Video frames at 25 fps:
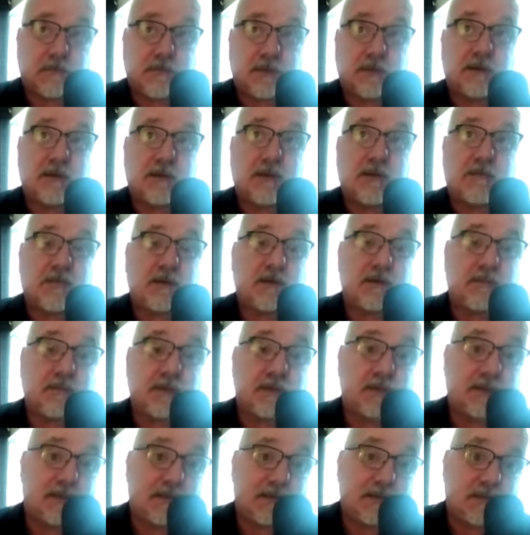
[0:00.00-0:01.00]
we don't have the
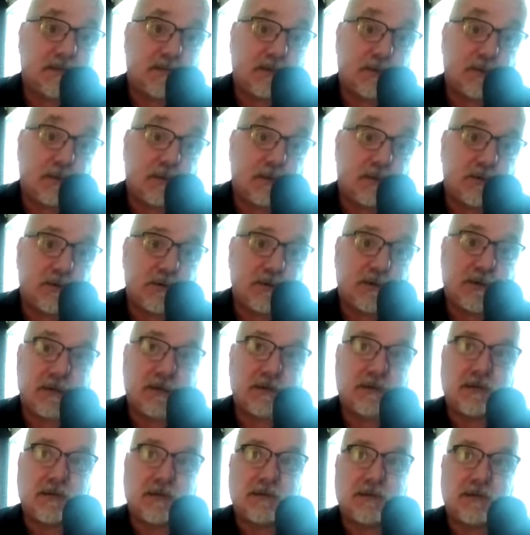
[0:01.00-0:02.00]
ability to learn new
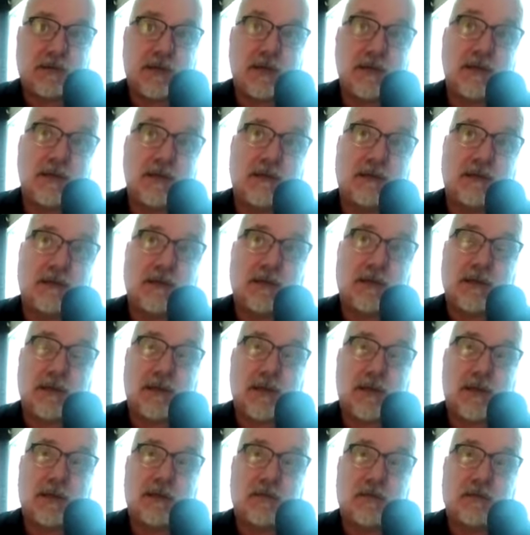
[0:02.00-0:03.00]
things as easily
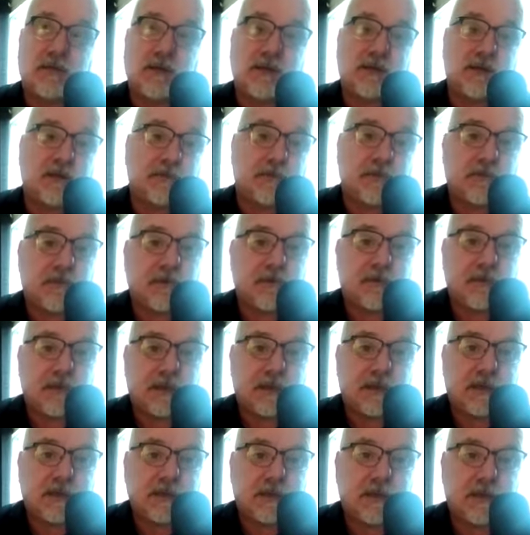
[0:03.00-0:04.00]
as we did when we were
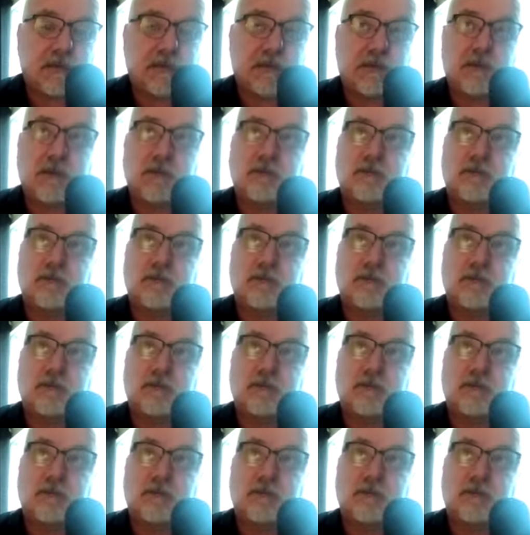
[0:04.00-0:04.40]
kids.